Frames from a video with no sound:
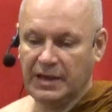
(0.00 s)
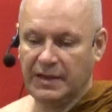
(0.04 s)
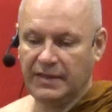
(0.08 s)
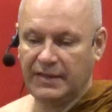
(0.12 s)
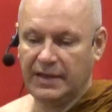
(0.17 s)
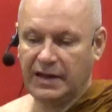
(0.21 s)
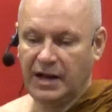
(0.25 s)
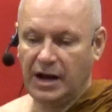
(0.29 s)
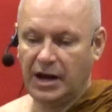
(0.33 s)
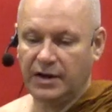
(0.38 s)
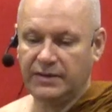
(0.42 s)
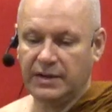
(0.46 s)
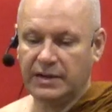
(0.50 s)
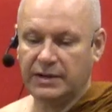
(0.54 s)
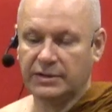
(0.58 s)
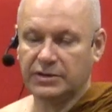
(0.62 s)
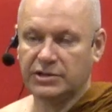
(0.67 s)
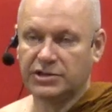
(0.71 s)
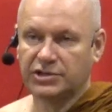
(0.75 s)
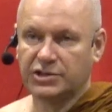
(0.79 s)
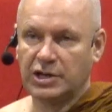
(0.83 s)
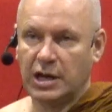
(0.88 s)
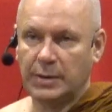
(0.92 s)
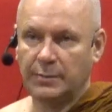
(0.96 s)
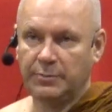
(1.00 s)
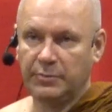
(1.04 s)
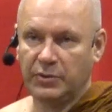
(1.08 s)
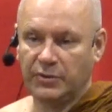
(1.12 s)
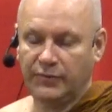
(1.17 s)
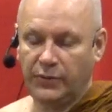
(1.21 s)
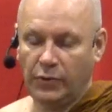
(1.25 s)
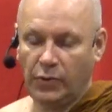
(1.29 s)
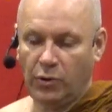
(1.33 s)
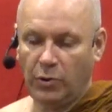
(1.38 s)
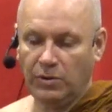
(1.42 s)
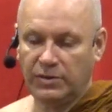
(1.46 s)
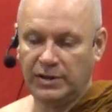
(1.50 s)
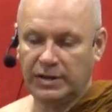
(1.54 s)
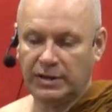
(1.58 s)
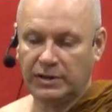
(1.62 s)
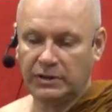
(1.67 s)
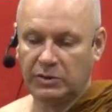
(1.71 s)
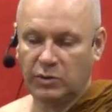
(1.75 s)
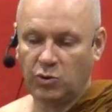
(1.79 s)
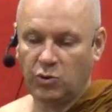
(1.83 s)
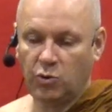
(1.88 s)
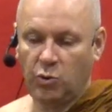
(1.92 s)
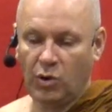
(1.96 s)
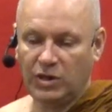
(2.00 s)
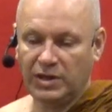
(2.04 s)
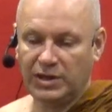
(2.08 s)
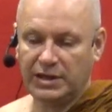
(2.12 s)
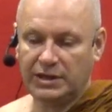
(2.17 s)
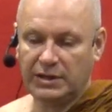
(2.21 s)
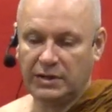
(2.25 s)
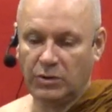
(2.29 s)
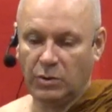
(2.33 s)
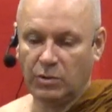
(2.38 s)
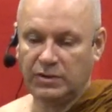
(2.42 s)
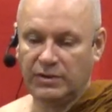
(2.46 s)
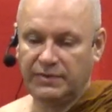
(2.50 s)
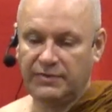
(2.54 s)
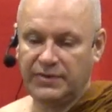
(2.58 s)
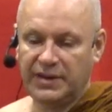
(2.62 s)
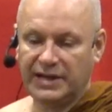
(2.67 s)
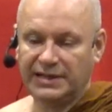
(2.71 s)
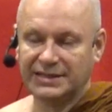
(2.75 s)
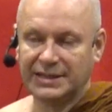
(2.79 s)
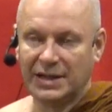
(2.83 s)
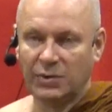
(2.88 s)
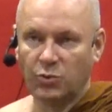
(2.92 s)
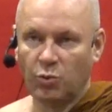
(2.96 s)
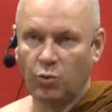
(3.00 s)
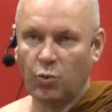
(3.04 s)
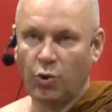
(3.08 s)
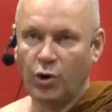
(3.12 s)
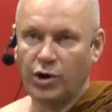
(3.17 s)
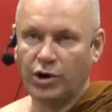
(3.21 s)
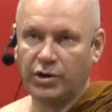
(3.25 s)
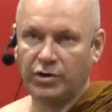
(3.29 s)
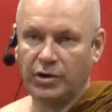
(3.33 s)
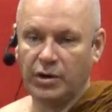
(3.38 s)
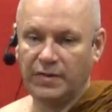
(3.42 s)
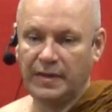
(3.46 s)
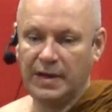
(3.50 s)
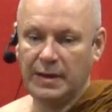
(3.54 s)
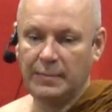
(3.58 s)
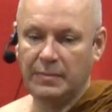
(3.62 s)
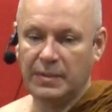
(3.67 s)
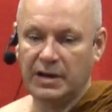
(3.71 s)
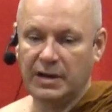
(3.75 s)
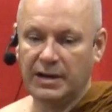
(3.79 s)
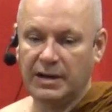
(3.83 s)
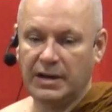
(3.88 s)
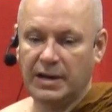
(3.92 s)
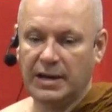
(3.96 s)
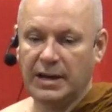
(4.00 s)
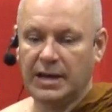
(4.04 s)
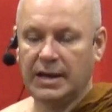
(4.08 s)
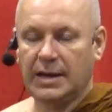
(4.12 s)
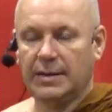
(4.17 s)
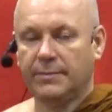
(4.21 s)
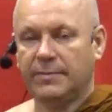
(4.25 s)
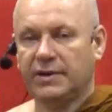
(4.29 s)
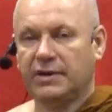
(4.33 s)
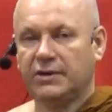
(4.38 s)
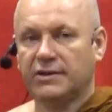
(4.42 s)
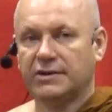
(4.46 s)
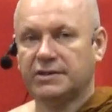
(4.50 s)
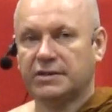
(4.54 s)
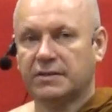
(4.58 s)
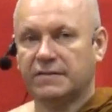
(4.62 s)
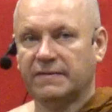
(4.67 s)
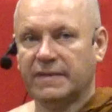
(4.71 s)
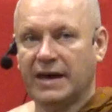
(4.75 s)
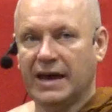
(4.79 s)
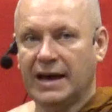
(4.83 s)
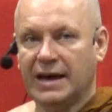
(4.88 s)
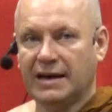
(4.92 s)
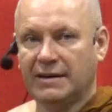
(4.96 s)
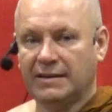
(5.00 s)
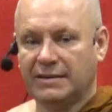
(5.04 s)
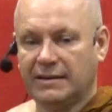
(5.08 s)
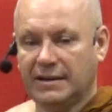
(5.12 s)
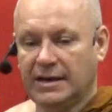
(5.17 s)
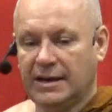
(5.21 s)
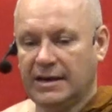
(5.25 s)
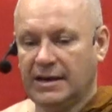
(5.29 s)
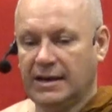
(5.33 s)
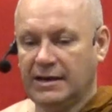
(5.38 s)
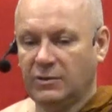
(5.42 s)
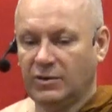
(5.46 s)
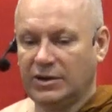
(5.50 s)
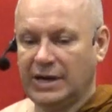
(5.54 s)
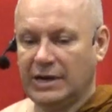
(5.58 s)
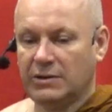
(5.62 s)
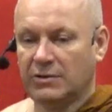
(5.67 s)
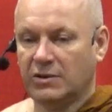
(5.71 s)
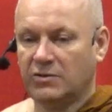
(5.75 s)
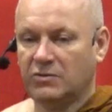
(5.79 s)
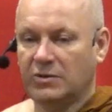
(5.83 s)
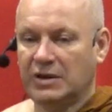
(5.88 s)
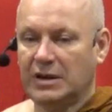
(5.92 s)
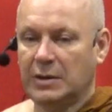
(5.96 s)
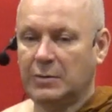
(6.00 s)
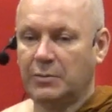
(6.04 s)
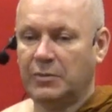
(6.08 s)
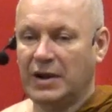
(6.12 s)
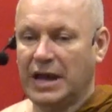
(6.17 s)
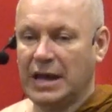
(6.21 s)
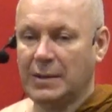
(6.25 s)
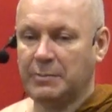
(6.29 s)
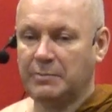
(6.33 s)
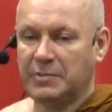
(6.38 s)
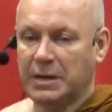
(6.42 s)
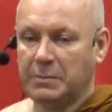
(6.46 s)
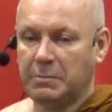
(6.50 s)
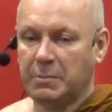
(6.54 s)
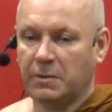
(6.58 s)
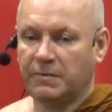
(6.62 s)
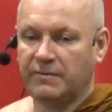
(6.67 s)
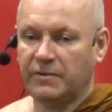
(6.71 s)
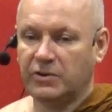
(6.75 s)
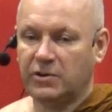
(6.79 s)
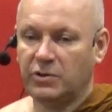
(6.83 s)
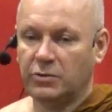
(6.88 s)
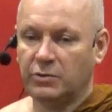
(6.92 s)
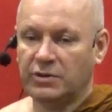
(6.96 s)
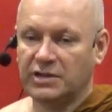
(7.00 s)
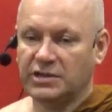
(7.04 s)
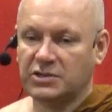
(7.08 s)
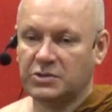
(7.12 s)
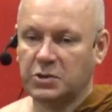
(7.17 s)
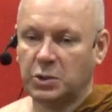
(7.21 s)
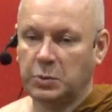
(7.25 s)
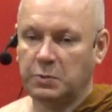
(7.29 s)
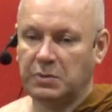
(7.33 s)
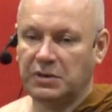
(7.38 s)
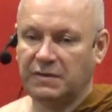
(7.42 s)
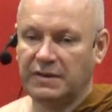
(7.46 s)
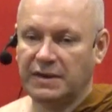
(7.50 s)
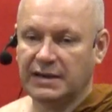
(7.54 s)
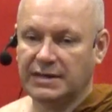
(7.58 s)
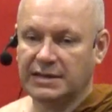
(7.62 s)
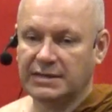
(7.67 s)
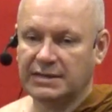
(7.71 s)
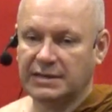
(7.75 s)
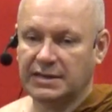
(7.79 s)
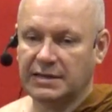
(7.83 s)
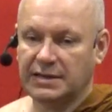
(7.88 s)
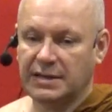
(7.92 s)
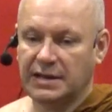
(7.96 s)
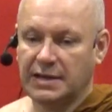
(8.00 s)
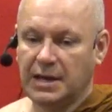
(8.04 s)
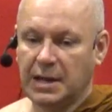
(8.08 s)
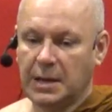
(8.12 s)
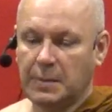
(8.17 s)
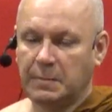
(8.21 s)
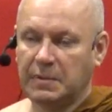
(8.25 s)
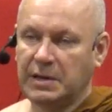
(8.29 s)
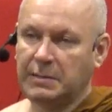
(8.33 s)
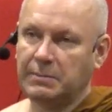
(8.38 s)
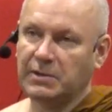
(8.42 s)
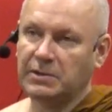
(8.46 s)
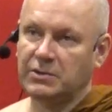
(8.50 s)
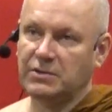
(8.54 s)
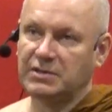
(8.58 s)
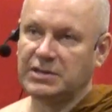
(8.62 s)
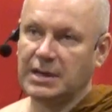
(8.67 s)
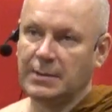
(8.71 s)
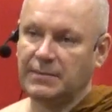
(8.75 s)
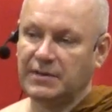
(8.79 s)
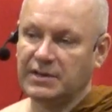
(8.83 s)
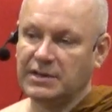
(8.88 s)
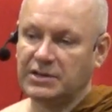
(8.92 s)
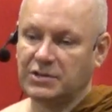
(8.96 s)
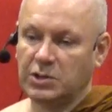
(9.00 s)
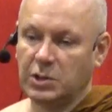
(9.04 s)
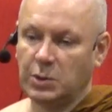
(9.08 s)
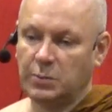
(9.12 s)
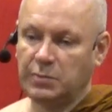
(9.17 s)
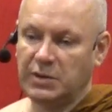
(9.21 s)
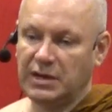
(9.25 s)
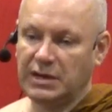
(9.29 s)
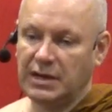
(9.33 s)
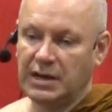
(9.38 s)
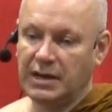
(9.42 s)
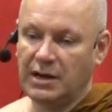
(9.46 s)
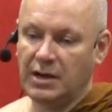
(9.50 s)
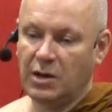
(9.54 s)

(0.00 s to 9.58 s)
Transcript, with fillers: they are the sum of all the quali- all the things that work on them because of that, uh, you cannot really blame people for doing stupid things. Uh, people do something stupid. Uh,